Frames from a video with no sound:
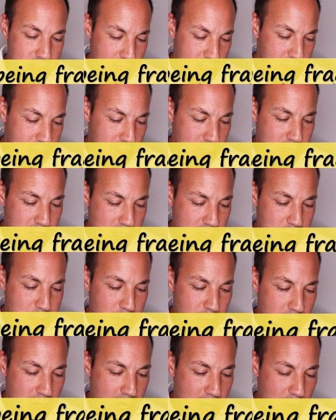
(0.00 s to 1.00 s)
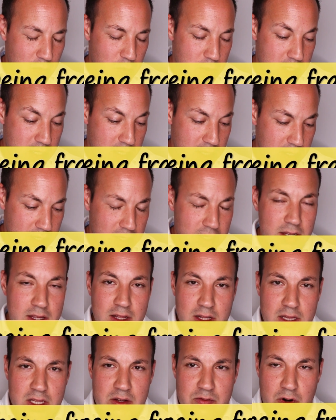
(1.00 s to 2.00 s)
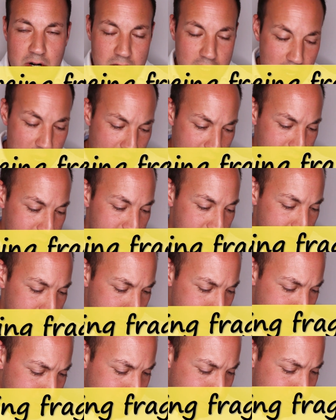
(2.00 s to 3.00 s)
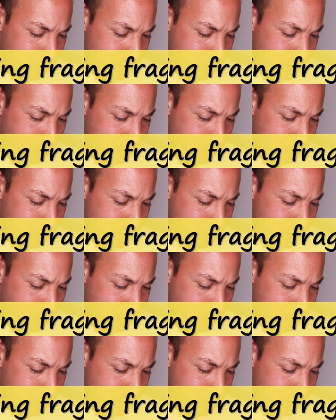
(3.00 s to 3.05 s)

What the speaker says: Let's think about how we can live our lives.